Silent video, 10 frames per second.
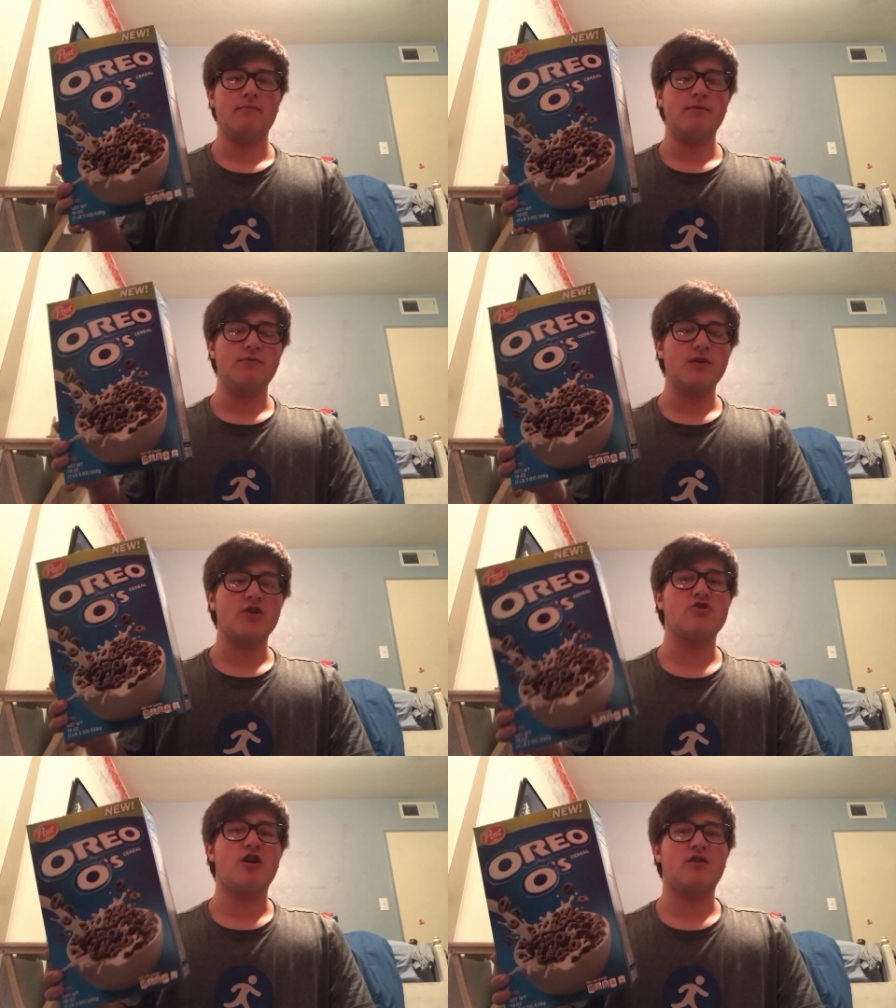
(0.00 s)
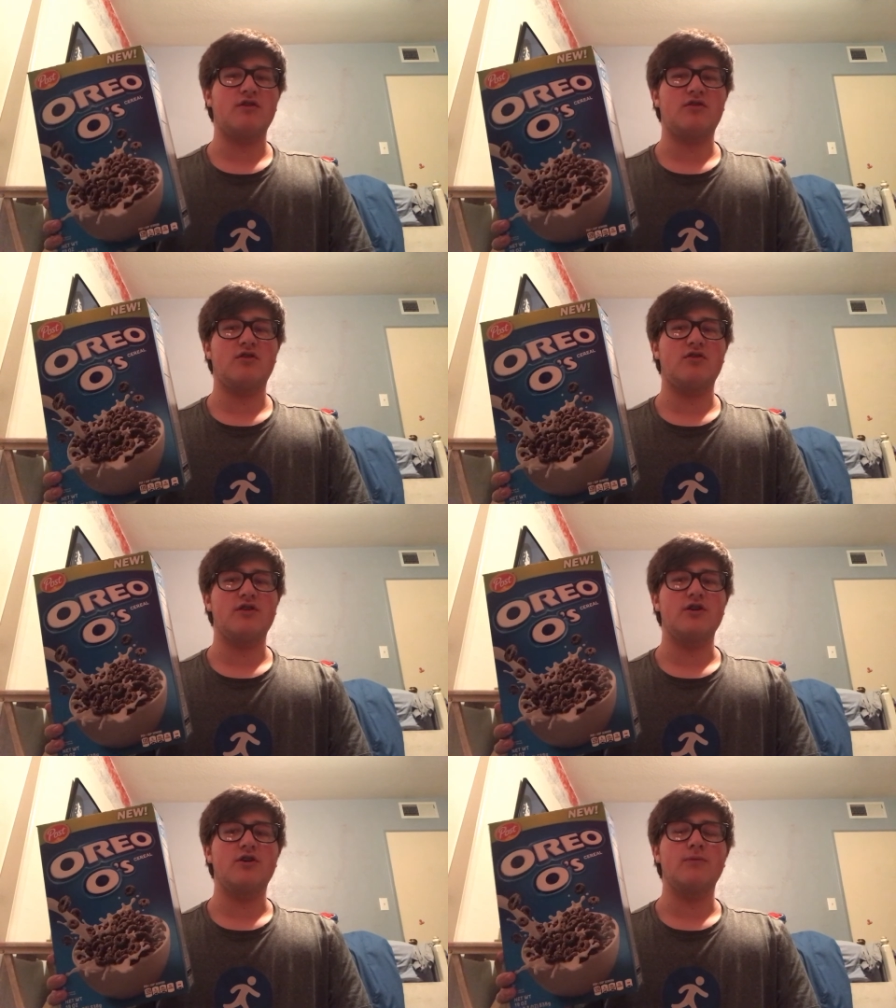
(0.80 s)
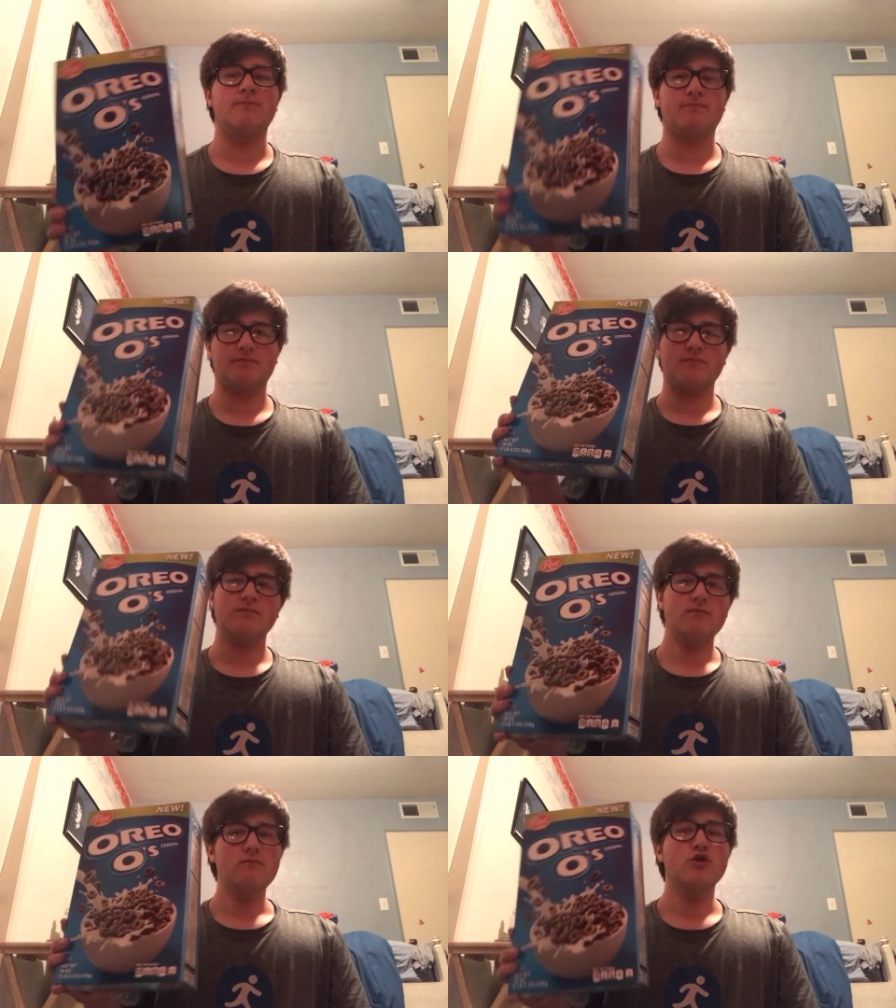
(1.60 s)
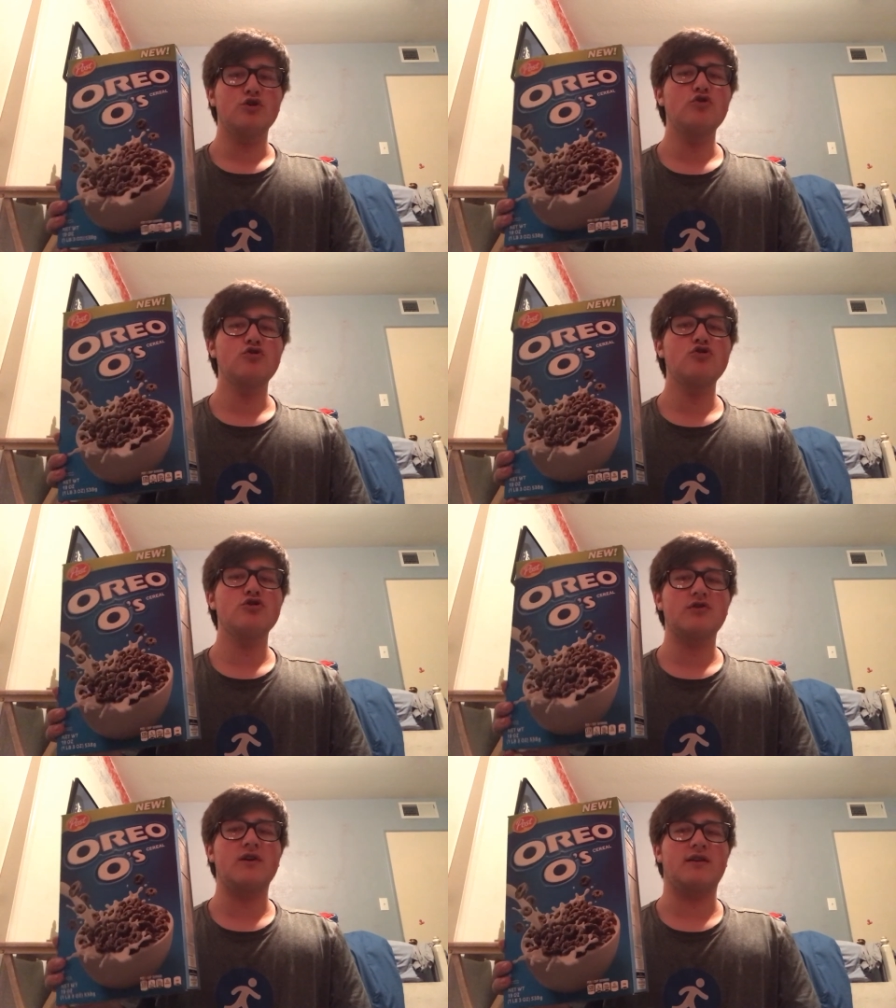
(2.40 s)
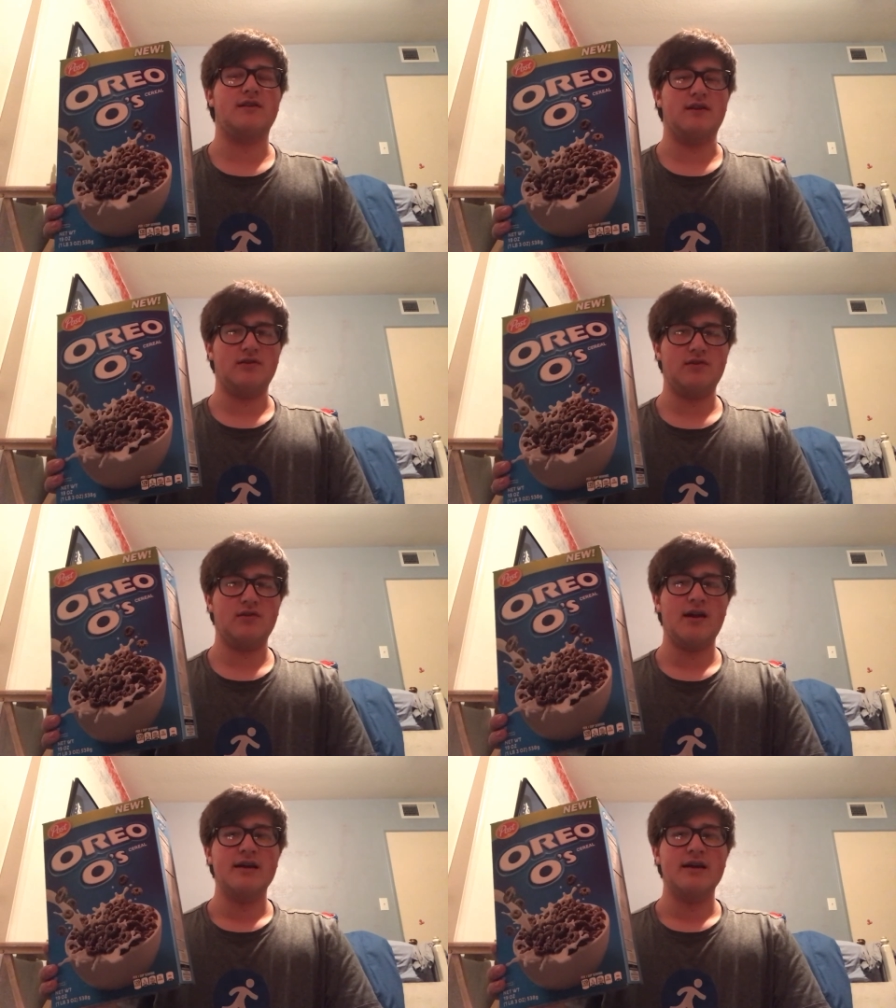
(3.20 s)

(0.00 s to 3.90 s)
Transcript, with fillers: if you like chocolate cereal, you should get this.